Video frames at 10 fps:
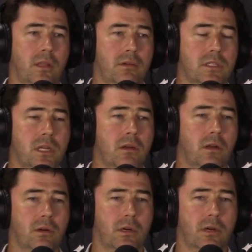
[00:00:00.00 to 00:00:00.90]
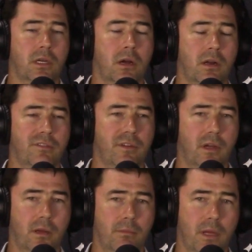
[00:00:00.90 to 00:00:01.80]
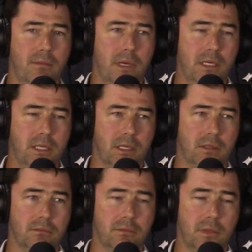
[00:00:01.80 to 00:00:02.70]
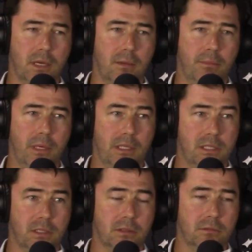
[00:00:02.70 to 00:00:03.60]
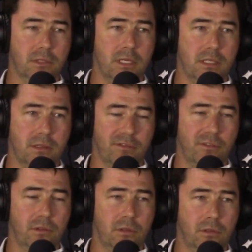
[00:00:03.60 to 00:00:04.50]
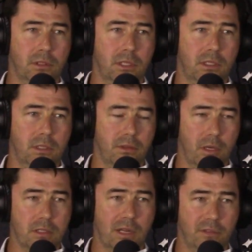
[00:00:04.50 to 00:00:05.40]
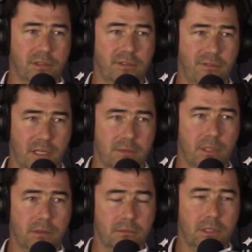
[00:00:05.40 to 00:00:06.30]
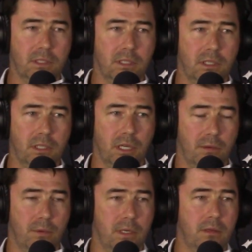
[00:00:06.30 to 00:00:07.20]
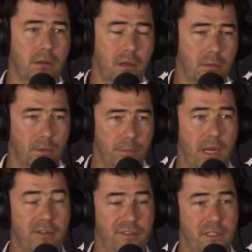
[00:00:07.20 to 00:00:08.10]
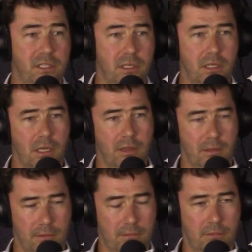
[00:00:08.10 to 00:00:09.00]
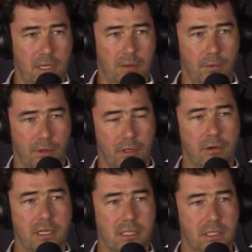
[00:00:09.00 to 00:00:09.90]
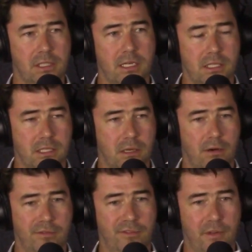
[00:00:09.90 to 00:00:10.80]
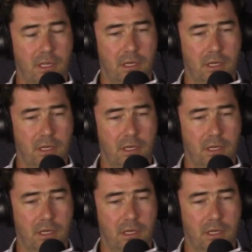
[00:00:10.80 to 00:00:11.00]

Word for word: there is no longer a kind of um, immediate um, political reason for those levels of investment you know we we benefited and i think one of the great successes of